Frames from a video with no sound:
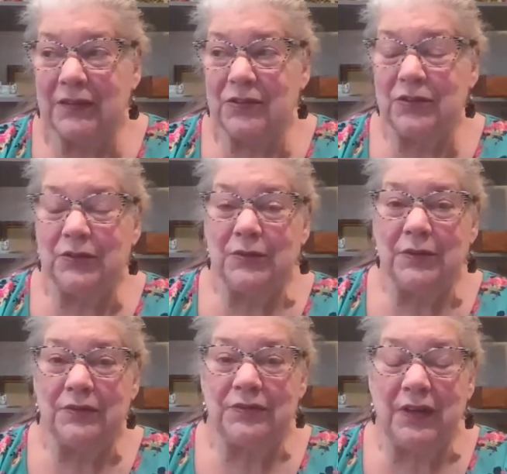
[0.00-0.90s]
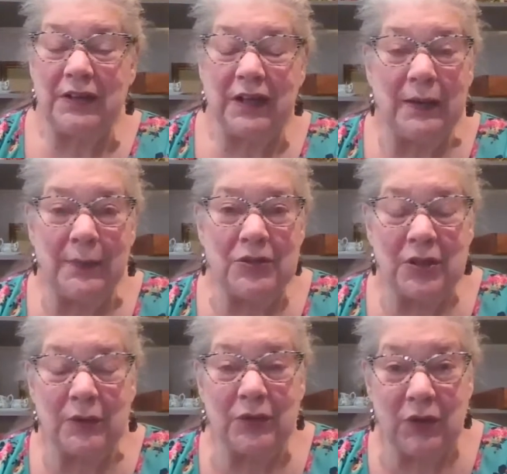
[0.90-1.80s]
to find out how much
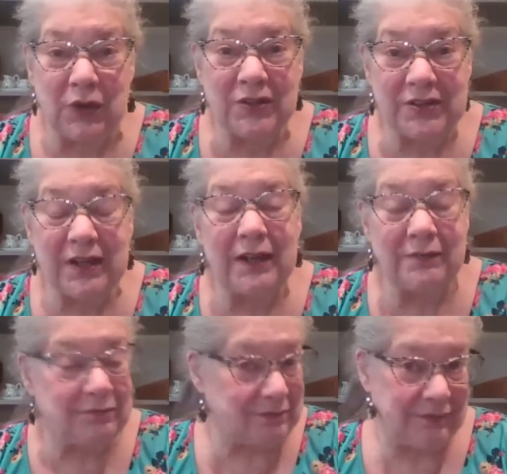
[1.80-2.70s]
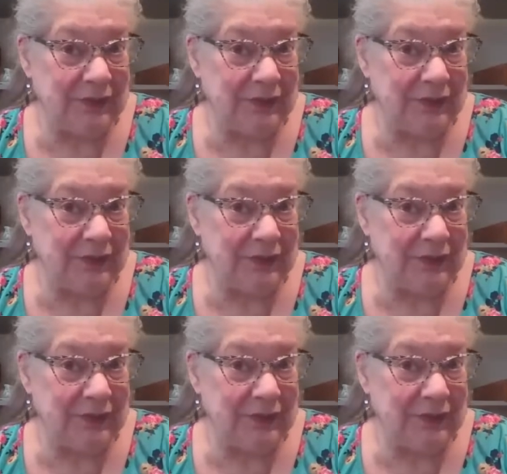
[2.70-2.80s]
that would cost and,